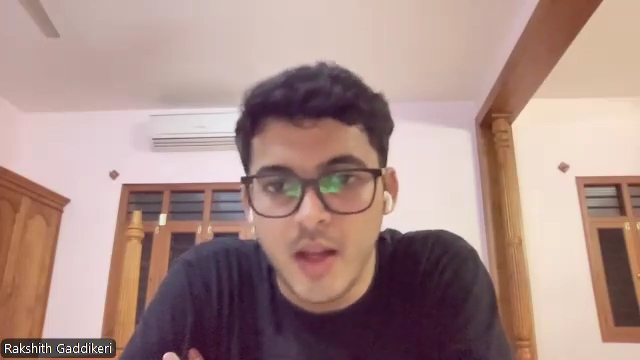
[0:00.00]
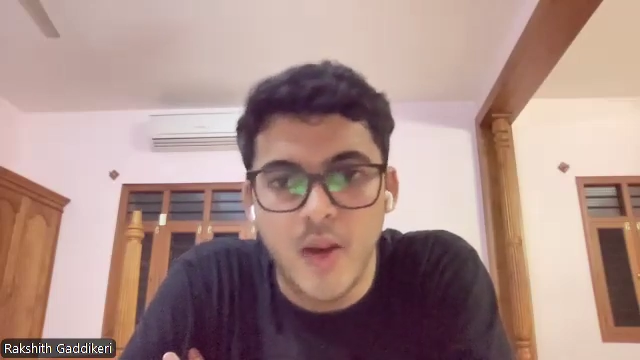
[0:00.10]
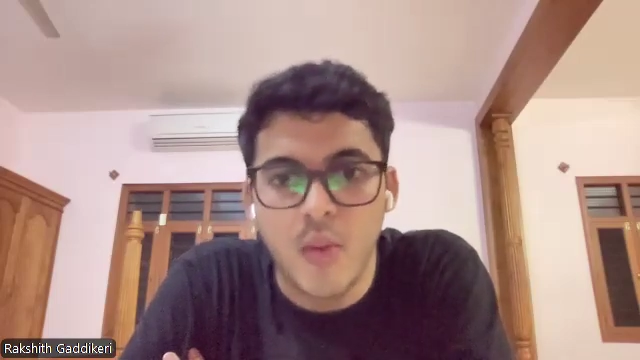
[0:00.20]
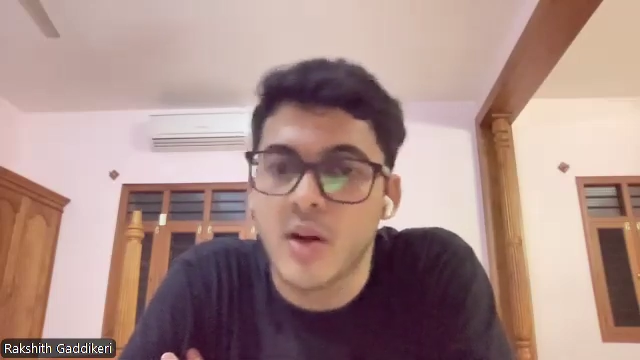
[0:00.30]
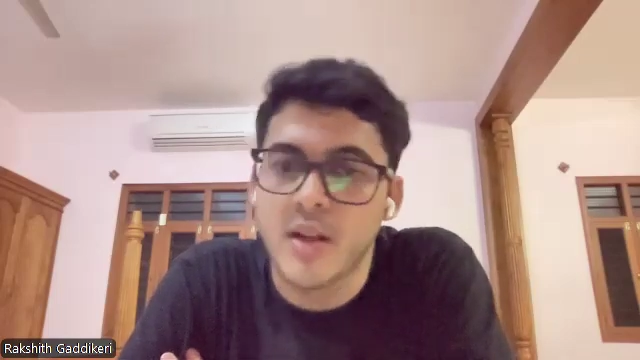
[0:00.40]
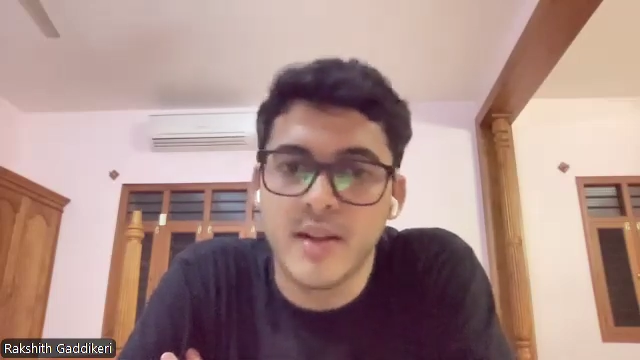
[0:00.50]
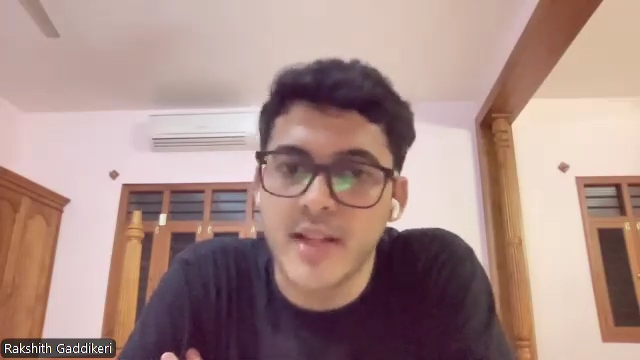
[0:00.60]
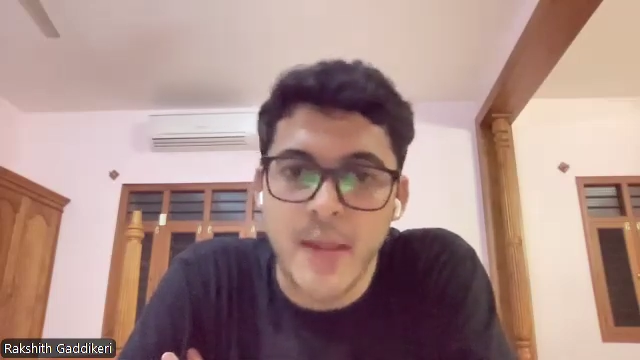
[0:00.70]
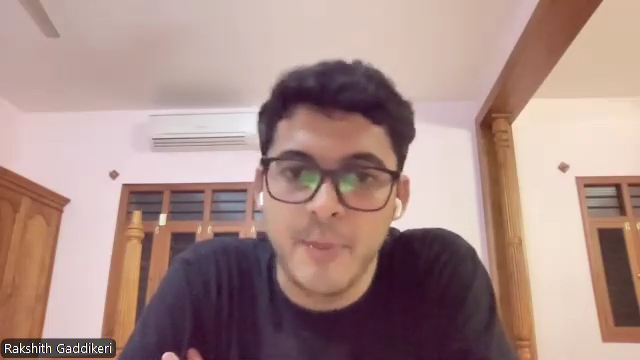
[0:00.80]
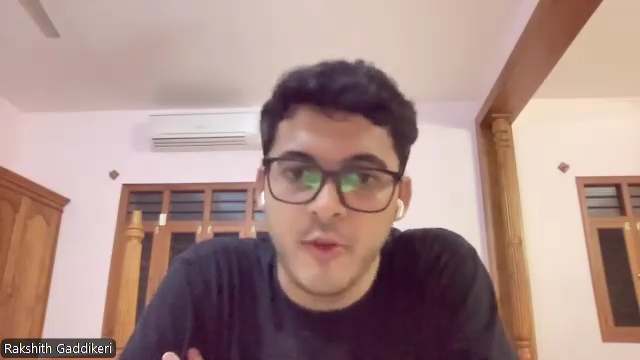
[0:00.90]
and what are the
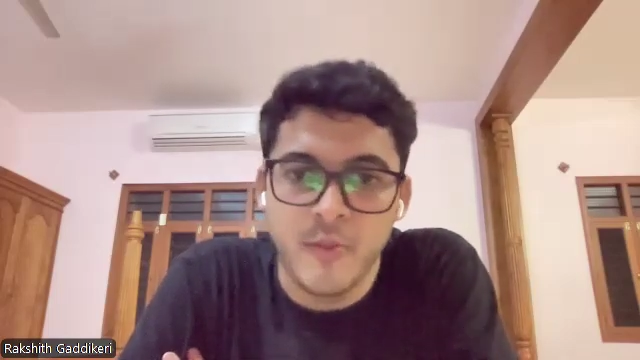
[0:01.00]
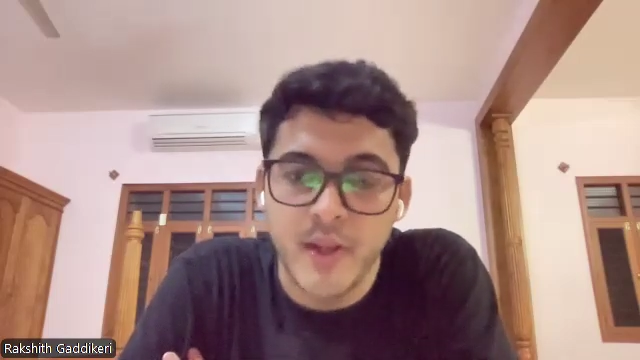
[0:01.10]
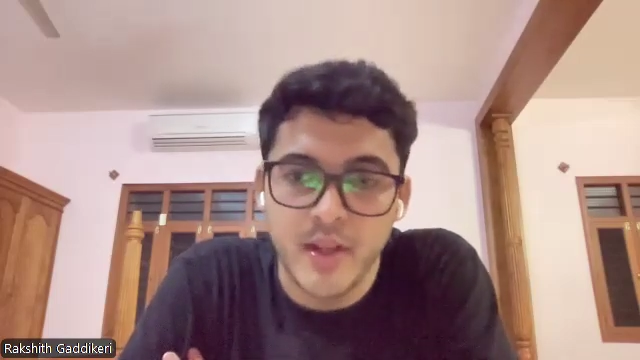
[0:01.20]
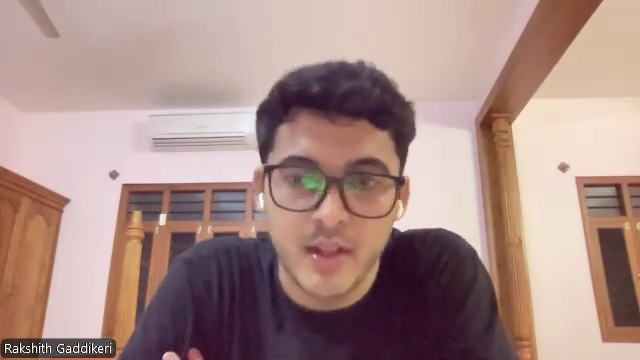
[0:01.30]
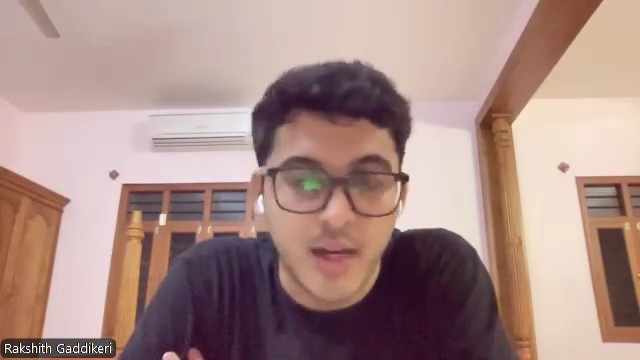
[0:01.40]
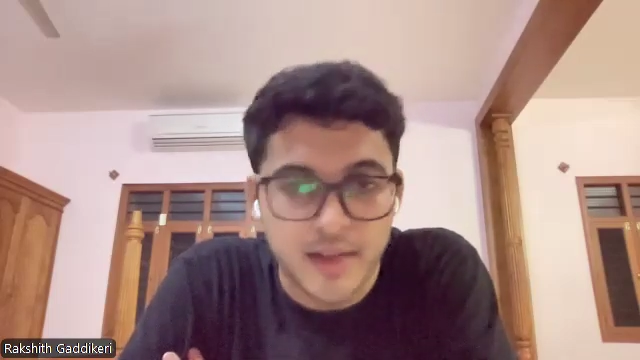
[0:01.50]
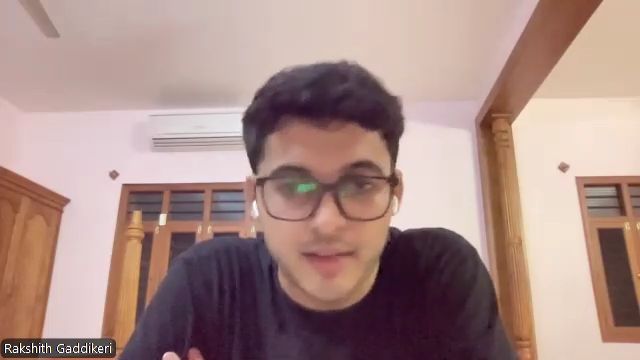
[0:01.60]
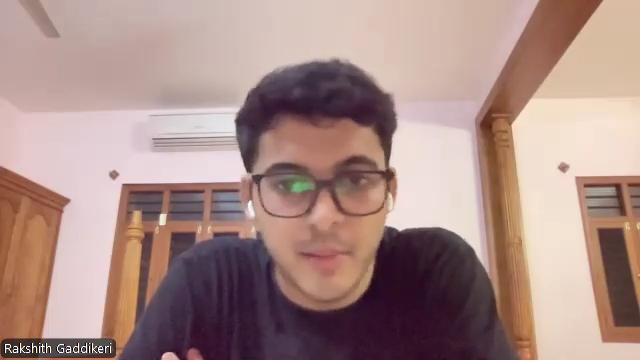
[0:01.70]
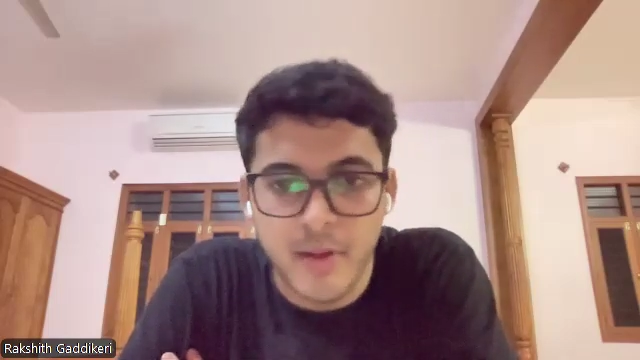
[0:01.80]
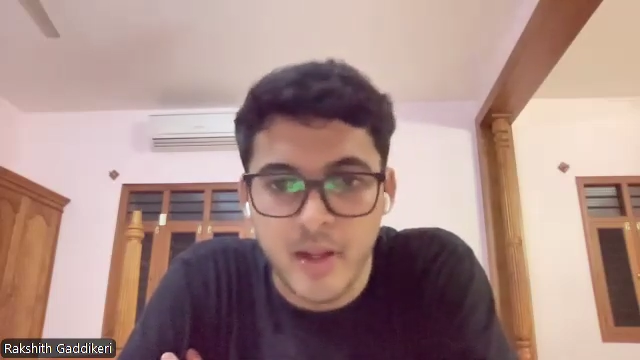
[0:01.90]
type of mean?
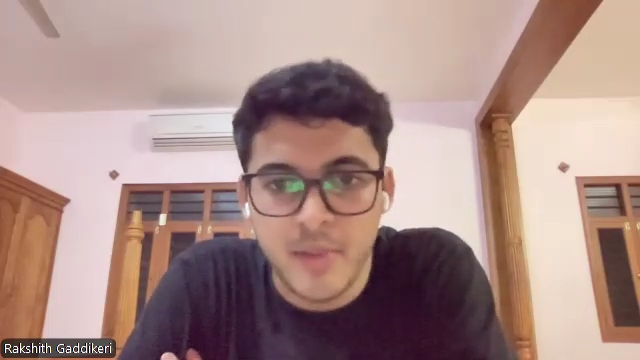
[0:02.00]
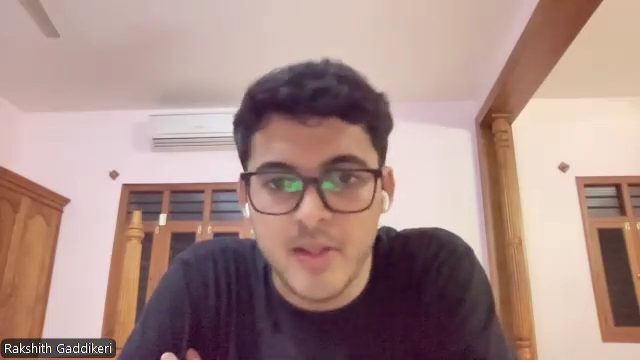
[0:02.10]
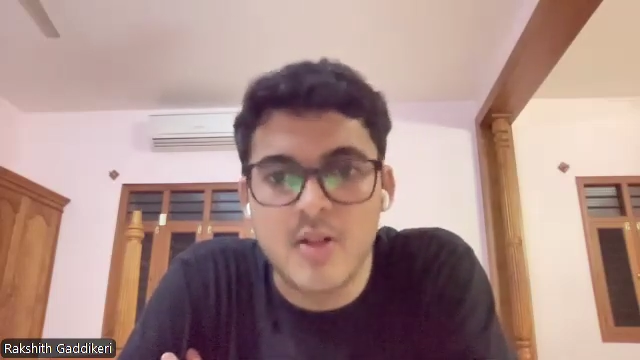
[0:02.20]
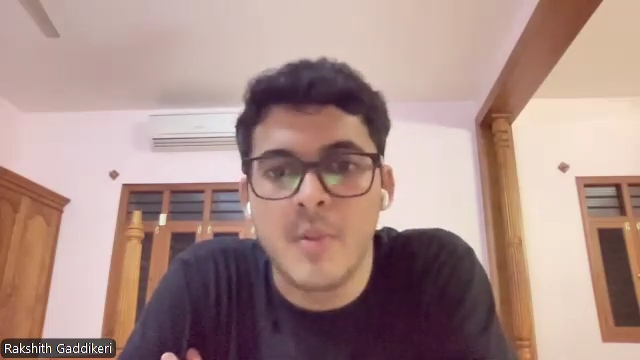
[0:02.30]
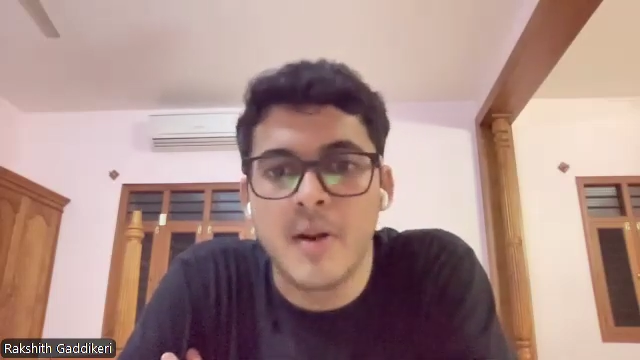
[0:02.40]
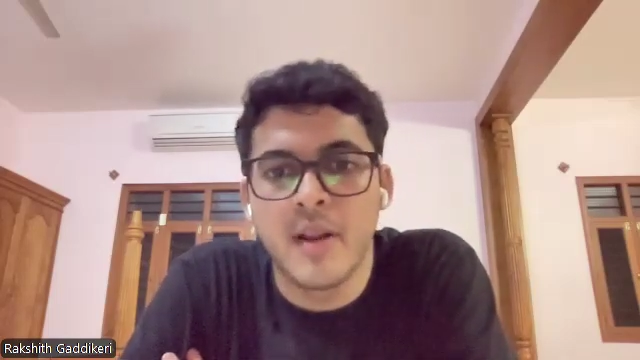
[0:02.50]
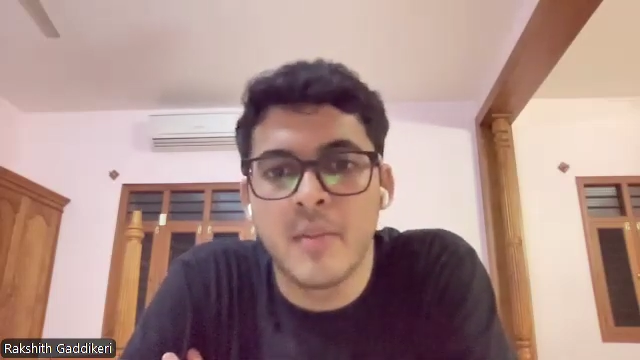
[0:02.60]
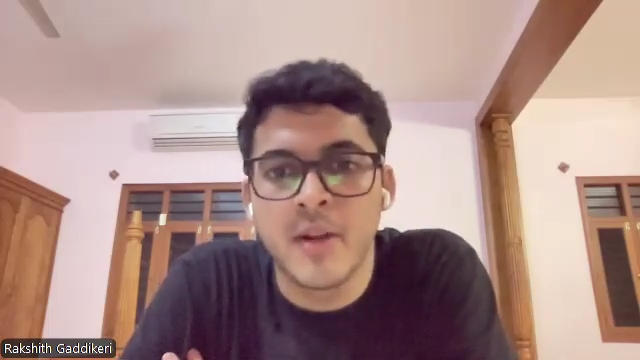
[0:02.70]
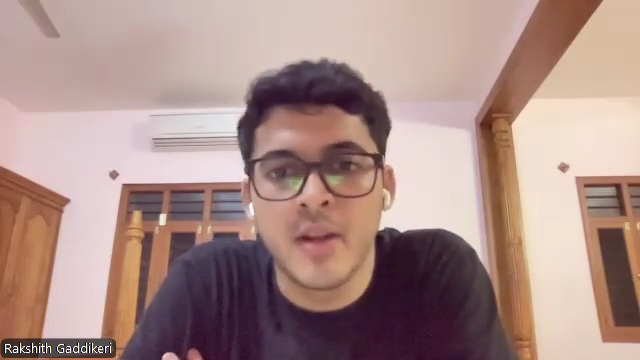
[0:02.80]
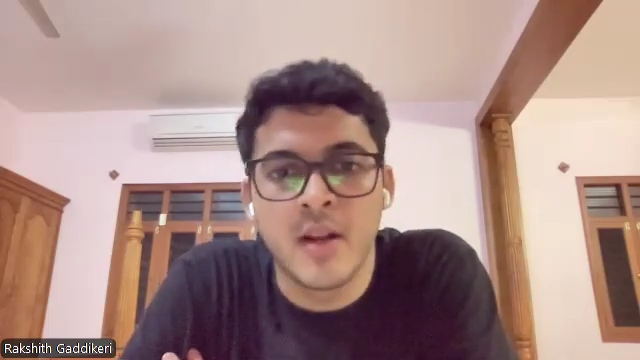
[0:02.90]
Arithmetic mean,
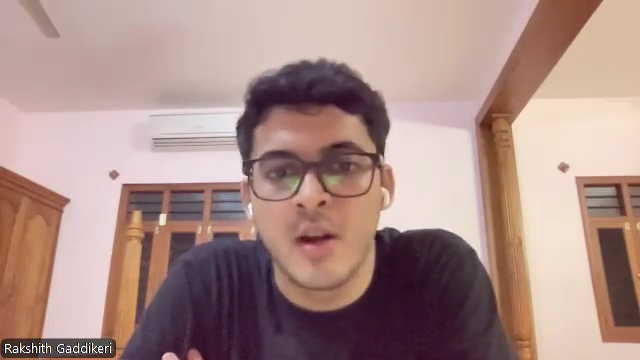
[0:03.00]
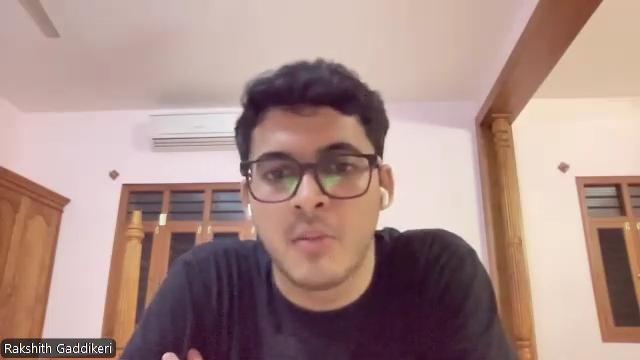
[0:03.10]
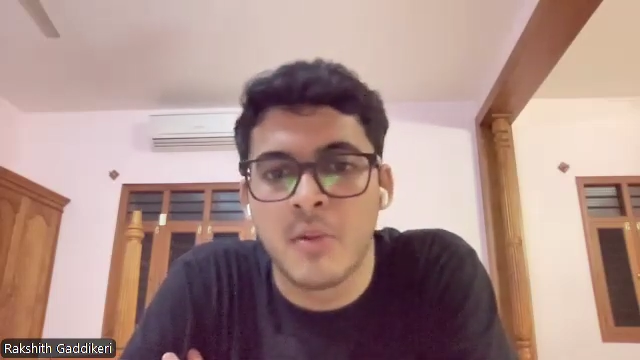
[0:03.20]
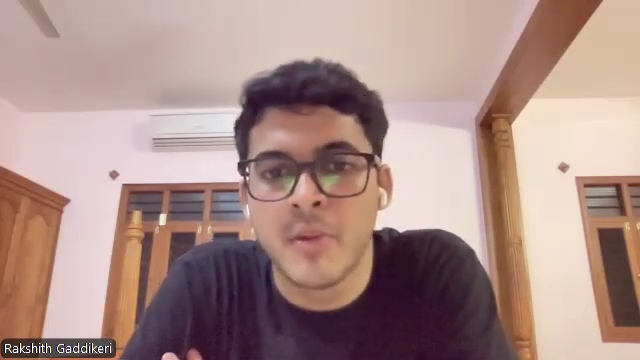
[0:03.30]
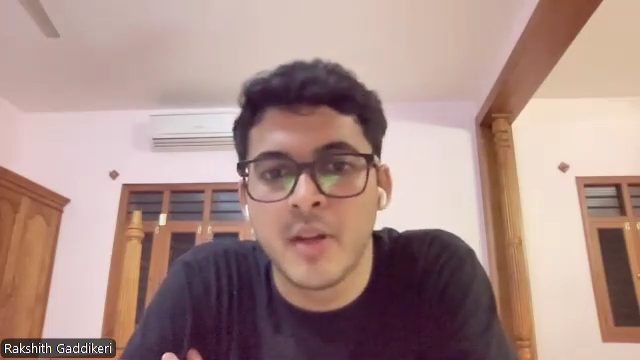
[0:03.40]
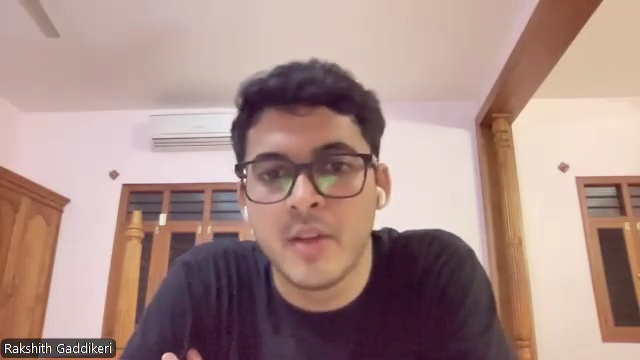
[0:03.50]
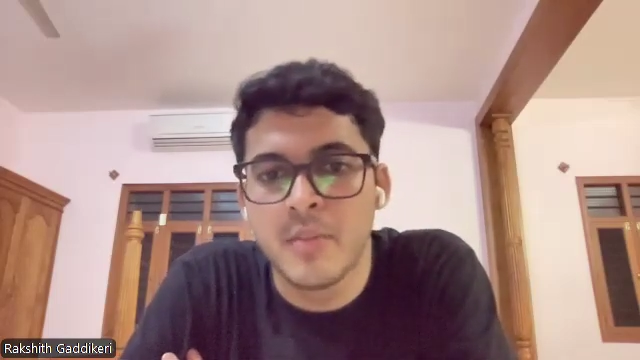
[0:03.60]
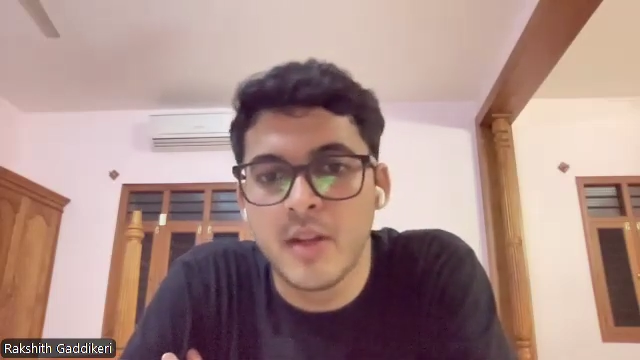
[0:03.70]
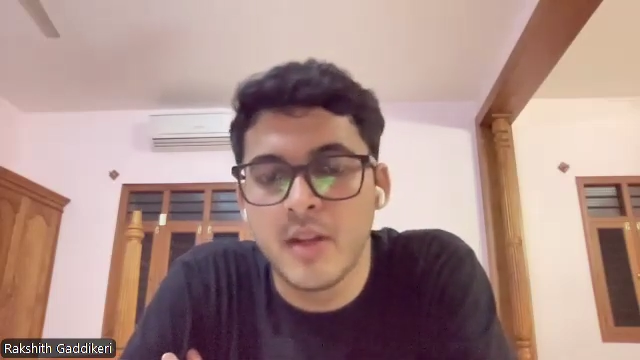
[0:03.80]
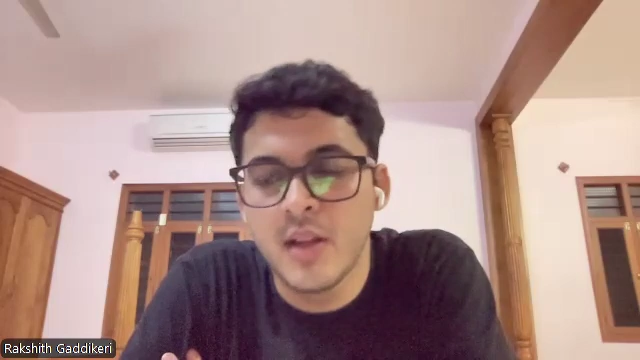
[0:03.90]
geometric mean, and
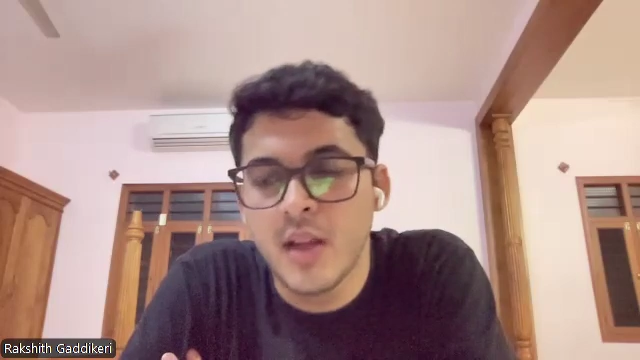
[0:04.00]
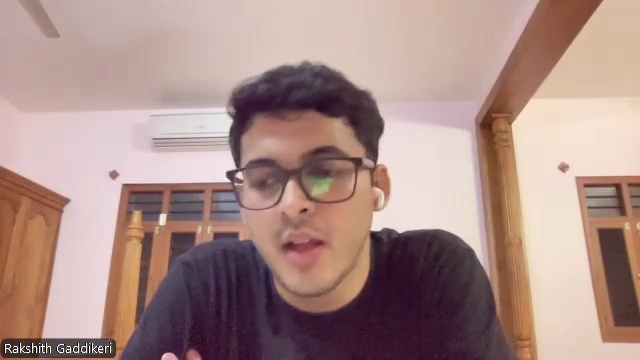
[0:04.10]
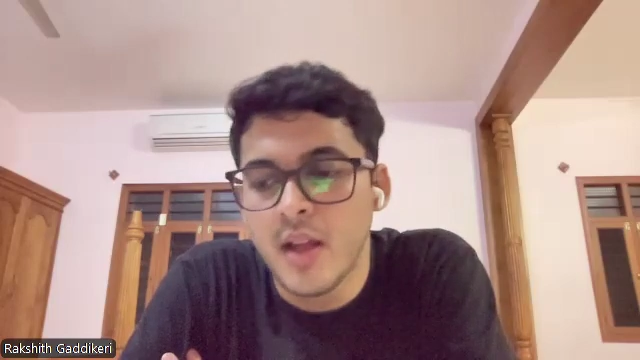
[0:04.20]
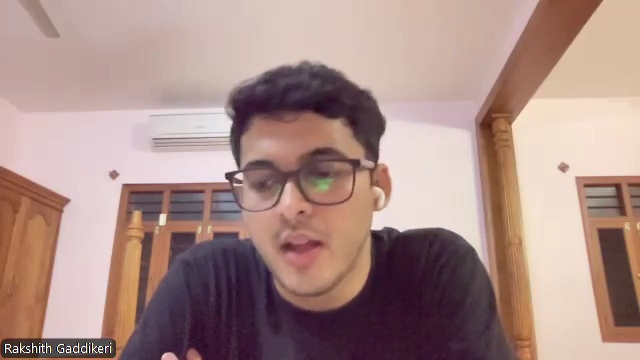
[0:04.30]
harmonic mean.